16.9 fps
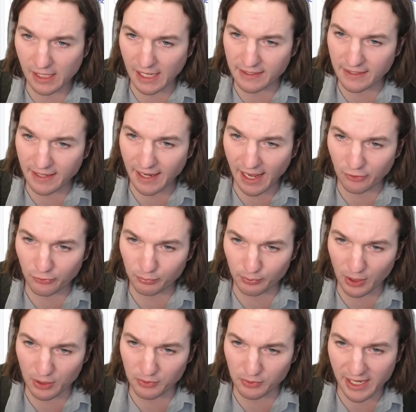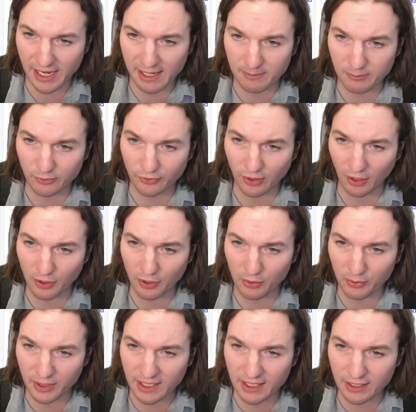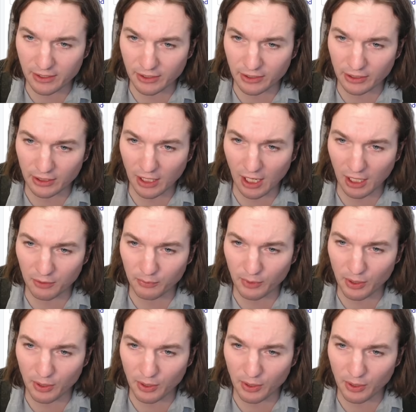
and it has row names. Although here our